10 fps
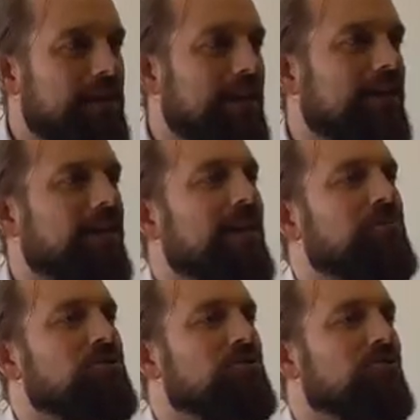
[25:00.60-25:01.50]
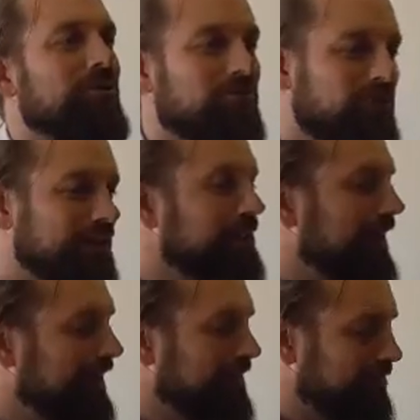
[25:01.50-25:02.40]
play, I was structuring
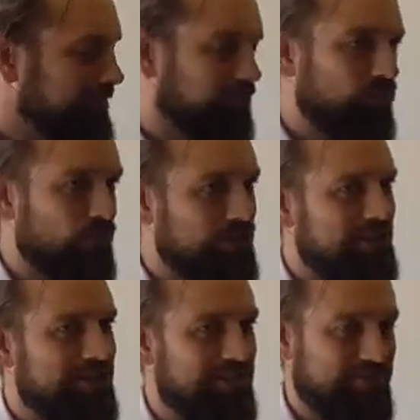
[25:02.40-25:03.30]
play, which is